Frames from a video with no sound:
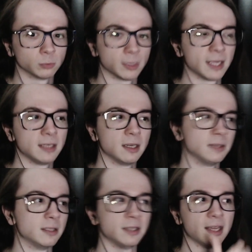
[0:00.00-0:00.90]
right?
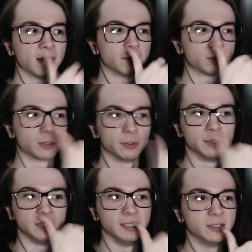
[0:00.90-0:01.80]
And then they have
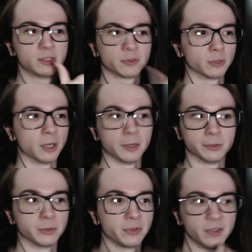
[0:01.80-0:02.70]
certain needs for
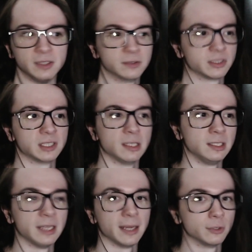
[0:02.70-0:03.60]
other things, like they
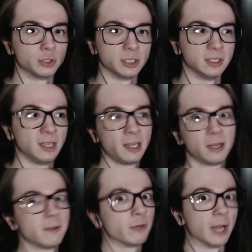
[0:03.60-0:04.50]
need energy
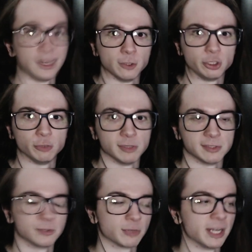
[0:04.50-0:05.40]
for energy
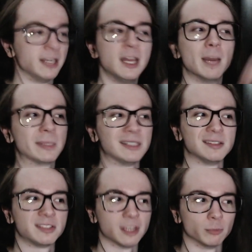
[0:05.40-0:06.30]
reasons, right? But then
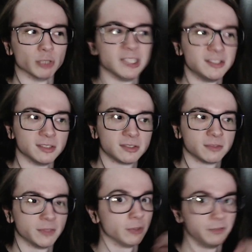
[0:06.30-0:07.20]
some races,
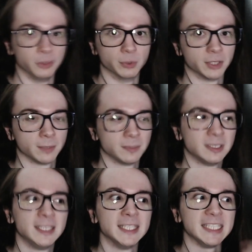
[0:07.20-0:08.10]
very few of them,
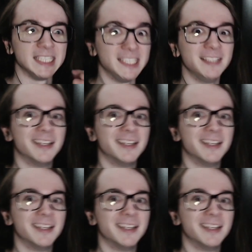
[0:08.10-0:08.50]
eat